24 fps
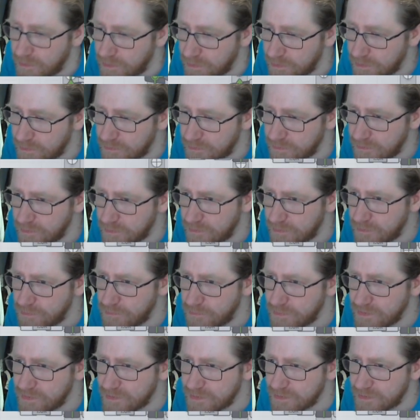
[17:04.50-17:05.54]
And now
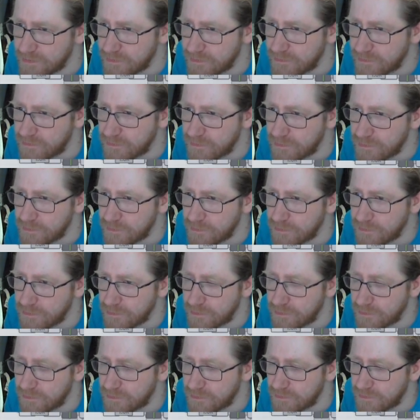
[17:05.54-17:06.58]
we need to
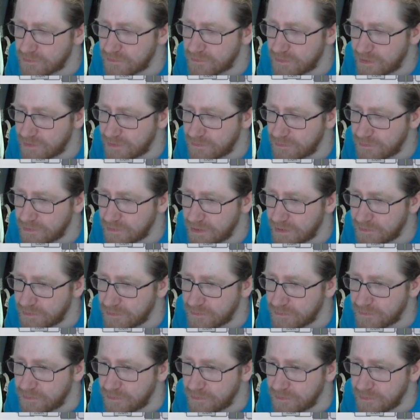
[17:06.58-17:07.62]
stack together
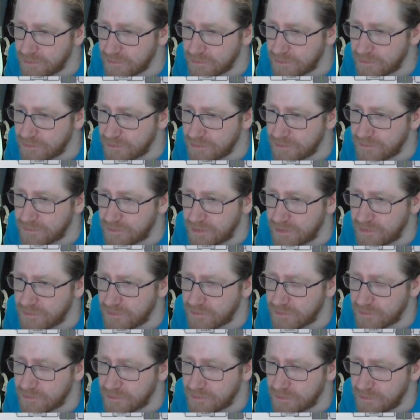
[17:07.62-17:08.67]
2 and 2 of
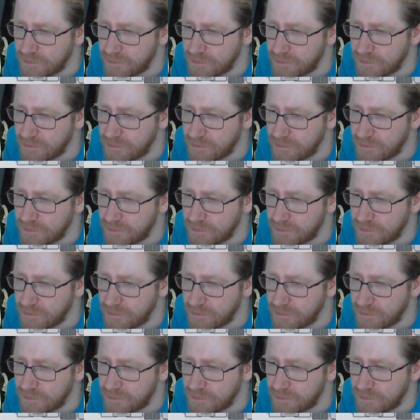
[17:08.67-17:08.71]
these,